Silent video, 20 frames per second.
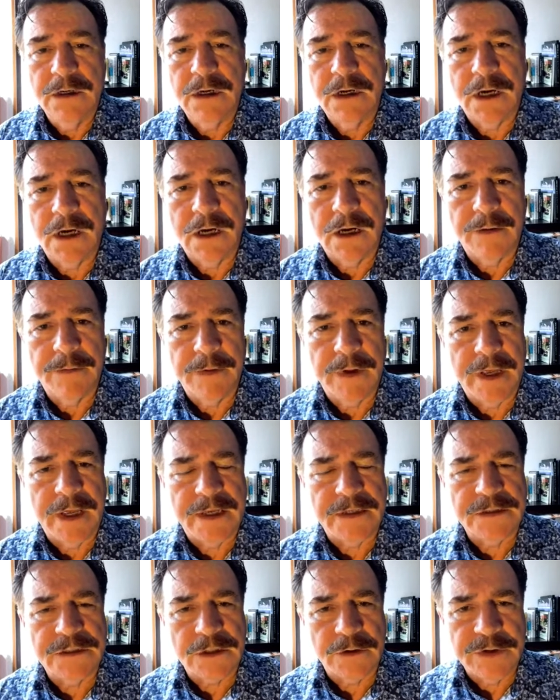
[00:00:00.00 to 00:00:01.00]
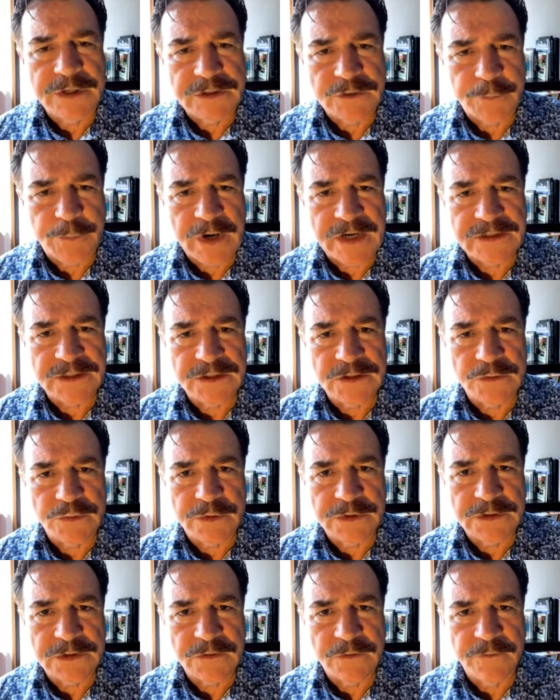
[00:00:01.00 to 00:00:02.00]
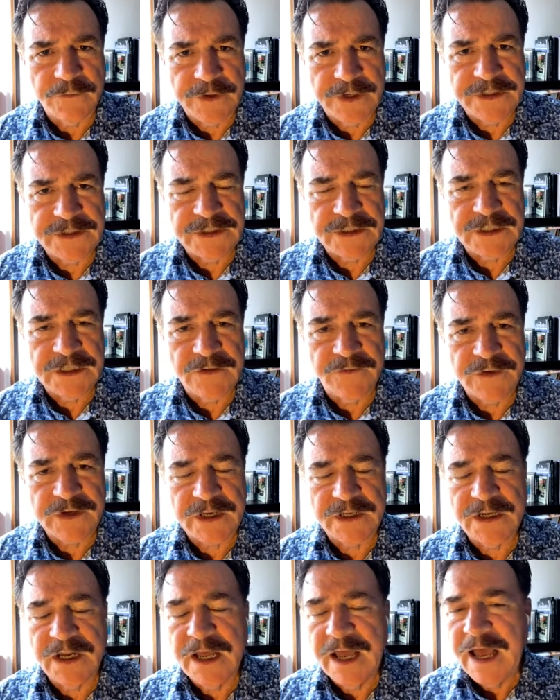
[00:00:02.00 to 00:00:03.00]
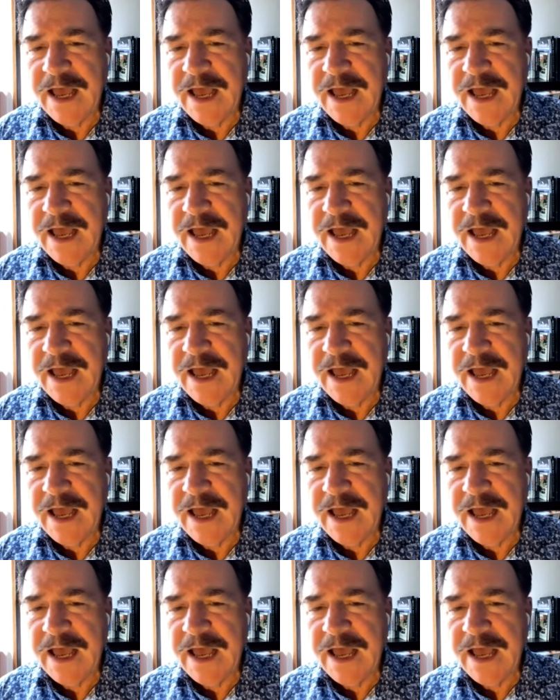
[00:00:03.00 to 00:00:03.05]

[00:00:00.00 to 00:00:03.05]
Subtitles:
And so his presence was very significant